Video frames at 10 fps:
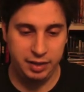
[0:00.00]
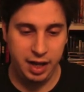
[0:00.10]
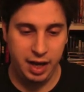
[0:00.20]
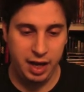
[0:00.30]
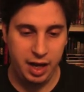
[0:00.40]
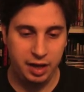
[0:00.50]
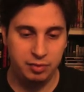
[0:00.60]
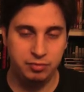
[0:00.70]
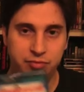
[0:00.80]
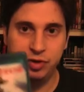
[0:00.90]
I
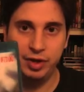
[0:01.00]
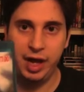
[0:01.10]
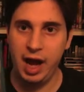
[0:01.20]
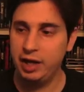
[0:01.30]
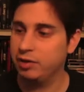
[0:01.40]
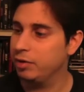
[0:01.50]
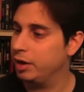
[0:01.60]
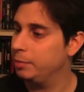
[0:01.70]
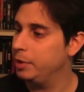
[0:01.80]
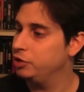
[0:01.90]
really highly
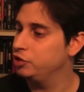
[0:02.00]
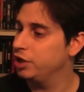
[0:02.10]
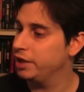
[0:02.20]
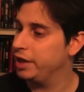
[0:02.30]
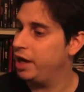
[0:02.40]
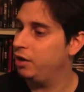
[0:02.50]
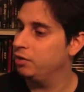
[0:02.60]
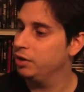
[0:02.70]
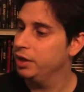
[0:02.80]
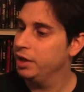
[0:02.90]
recommend you check
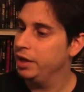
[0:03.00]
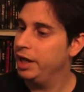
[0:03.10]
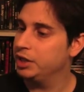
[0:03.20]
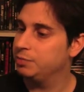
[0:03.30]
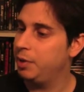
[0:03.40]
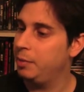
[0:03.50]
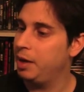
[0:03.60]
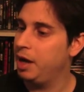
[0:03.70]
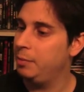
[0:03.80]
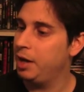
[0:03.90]
out, and it's
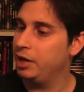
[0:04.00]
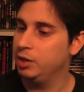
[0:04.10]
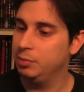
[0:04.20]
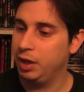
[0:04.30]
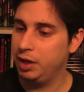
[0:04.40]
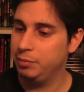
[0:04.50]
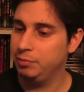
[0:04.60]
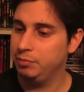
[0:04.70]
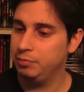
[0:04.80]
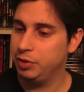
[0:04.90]
by my good
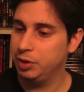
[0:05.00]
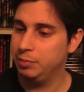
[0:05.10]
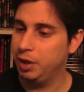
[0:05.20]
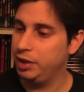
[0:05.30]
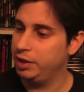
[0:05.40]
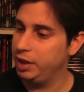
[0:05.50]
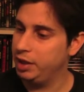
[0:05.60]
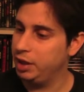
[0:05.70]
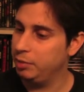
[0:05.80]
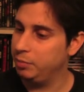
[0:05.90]
buddy,
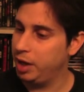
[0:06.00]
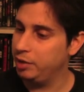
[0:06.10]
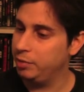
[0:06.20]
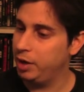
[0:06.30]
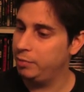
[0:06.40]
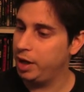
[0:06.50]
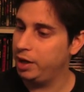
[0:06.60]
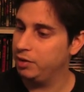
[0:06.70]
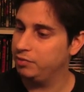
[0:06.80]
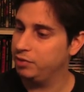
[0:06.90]
by
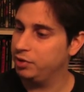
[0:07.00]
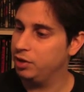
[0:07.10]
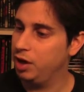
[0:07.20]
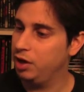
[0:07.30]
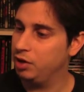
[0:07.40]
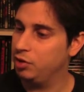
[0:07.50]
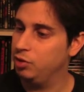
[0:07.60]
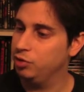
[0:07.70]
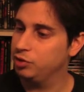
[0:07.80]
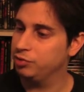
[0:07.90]
a
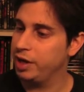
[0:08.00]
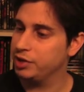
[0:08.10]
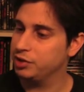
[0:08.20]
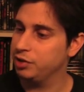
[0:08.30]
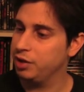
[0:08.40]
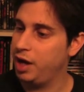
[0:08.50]
cool director.